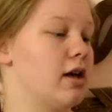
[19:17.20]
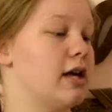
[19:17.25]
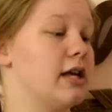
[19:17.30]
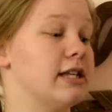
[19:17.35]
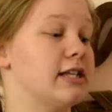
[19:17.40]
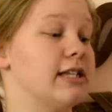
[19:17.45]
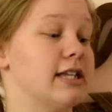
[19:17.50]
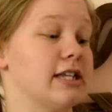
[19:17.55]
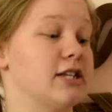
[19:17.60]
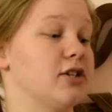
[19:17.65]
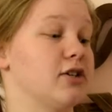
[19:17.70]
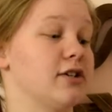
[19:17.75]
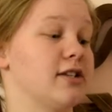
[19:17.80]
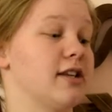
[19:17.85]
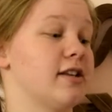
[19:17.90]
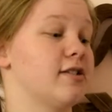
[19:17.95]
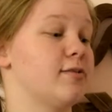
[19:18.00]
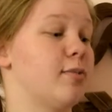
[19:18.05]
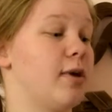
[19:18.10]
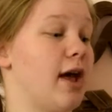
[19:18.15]
sisters
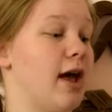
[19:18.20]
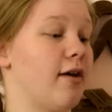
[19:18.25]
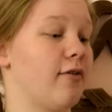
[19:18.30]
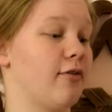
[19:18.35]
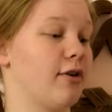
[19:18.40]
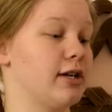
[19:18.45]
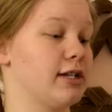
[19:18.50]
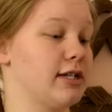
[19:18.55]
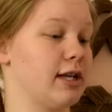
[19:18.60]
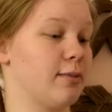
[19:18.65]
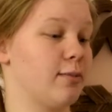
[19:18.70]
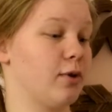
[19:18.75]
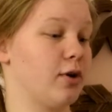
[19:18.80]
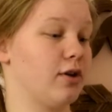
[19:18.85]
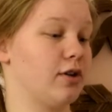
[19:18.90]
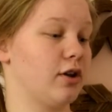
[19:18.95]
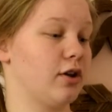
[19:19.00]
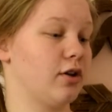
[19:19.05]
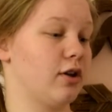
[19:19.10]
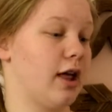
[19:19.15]
have spent every summer
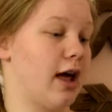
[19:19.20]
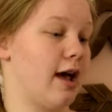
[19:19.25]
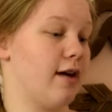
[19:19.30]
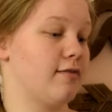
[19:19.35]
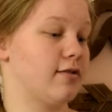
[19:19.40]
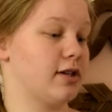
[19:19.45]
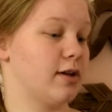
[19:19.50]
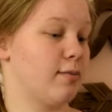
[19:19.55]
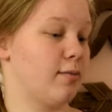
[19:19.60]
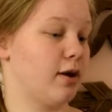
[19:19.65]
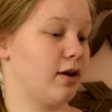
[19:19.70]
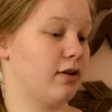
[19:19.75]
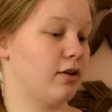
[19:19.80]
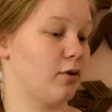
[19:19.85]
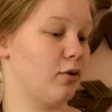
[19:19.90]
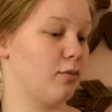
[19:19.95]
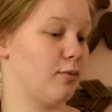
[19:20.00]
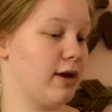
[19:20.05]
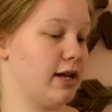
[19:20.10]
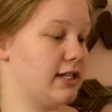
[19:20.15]
in their lives among the
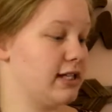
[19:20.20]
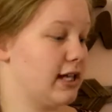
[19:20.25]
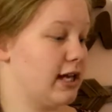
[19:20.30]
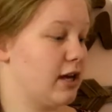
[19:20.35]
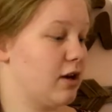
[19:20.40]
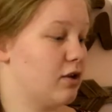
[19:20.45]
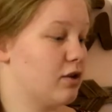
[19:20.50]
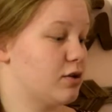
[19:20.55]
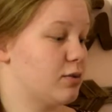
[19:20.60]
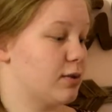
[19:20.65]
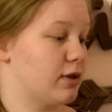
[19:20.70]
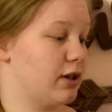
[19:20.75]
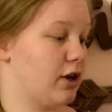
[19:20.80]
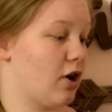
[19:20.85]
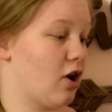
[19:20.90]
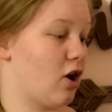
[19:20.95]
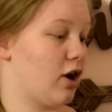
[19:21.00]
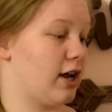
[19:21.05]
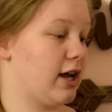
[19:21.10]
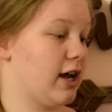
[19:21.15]
romantic hills with
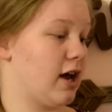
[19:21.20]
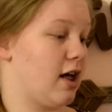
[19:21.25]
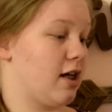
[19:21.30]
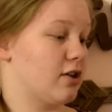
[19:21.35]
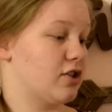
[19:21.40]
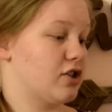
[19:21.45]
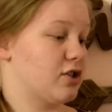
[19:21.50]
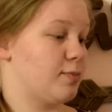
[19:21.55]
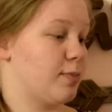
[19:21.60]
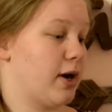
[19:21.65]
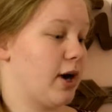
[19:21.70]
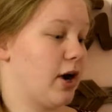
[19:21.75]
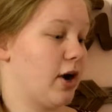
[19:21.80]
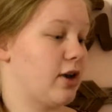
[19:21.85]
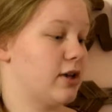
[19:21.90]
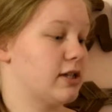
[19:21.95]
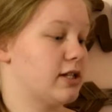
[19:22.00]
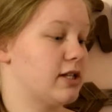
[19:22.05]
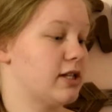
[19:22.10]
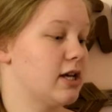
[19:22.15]
their archaeologist
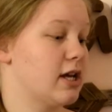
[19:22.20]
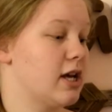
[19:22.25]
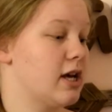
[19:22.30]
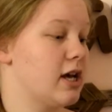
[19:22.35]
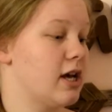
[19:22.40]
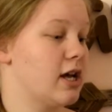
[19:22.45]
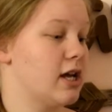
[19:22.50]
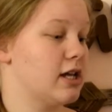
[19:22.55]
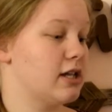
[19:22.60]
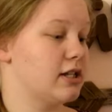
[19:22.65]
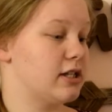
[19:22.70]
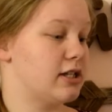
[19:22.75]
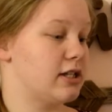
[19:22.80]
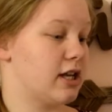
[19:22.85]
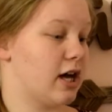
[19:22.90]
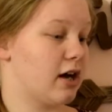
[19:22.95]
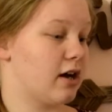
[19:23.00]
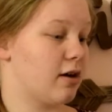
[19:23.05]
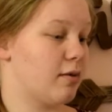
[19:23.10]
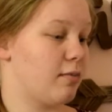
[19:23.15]
parents.
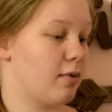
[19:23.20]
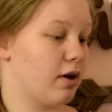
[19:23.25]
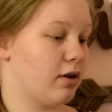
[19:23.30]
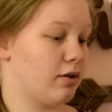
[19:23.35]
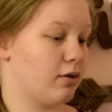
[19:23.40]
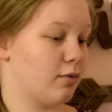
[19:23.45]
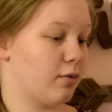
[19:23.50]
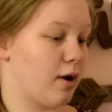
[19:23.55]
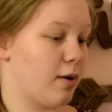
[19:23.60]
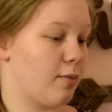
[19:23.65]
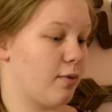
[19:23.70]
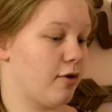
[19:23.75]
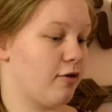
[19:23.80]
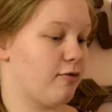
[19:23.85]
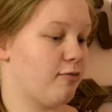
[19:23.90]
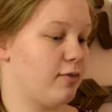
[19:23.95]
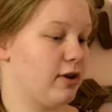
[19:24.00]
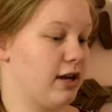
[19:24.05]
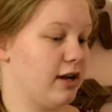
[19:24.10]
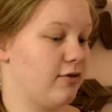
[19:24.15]
Stuck among the rubble
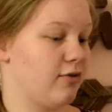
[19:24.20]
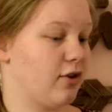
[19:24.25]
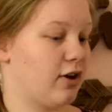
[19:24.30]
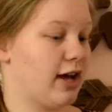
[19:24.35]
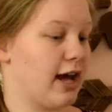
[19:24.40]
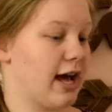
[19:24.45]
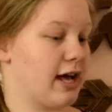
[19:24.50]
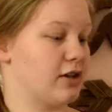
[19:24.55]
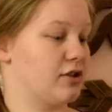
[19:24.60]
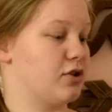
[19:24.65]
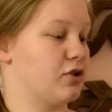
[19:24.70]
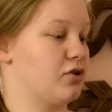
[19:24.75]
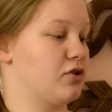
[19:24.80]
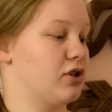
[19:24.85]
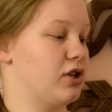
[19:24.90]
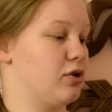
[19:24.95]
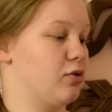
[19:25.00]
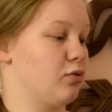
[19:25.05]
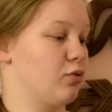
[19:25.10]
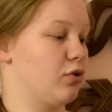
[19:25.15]
of medieval
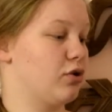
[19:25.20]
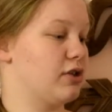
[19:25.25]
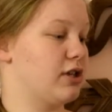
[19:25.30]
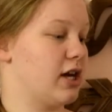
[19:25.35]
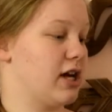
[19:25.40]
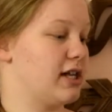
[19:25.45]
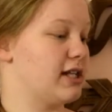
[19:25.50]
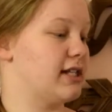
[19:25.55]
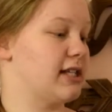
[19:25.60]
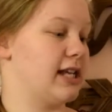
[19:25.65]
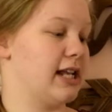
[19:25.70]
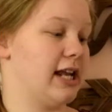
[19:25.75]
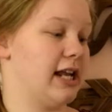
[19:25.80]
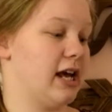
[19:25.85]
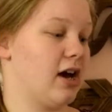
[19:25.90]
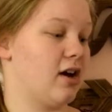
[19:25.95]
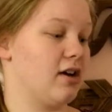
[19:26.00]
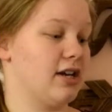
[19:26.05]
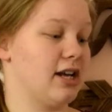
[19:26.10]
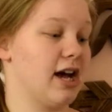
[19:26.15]
castles in rural Tuscany
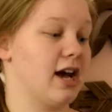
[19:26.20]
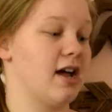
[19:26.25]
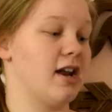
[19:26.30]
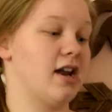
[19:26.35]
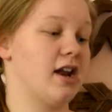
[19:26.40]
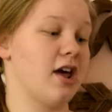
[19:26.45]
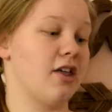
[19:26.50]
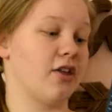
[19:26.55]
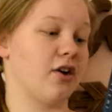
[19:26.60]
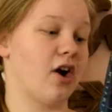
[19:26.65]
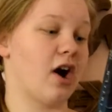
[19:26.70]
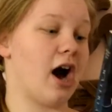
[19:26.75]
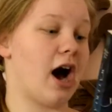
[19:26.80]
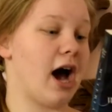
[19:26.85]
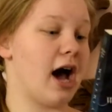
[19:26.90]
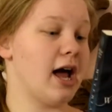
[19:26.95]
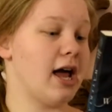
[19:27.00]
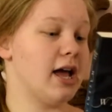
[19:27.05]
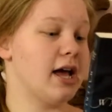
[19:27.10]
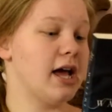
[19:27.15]
on yet another
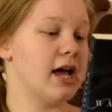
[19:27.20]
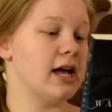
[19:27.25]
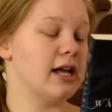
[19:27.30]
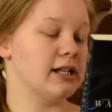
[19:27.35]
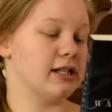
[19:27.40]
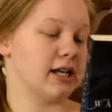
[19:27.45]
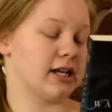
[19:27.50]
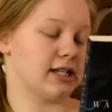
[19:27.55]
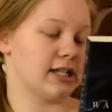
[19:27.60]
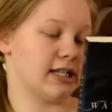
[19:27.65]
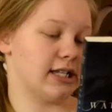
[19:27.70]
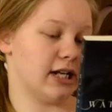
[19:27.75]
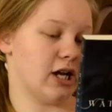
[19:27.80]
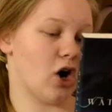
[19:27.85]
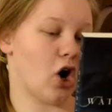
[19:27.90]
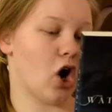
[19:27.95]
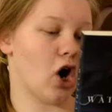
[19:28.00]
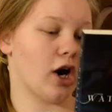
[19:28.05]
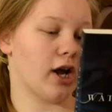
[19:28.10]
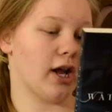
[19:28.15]
hot,
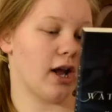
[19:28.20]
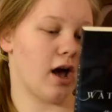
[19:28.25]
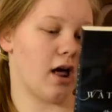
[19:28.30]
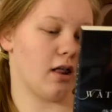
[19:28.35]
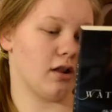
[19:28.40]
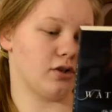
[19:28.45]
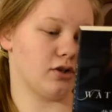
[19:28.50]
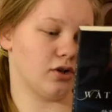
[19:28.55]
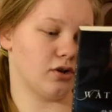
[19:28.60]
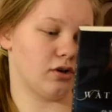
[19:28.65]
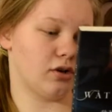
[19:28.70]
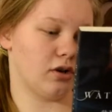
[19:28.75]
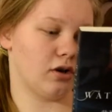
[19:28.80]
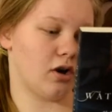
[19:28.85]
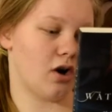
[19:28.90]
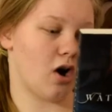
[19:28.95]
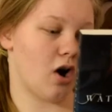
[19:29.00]
dusty archaeological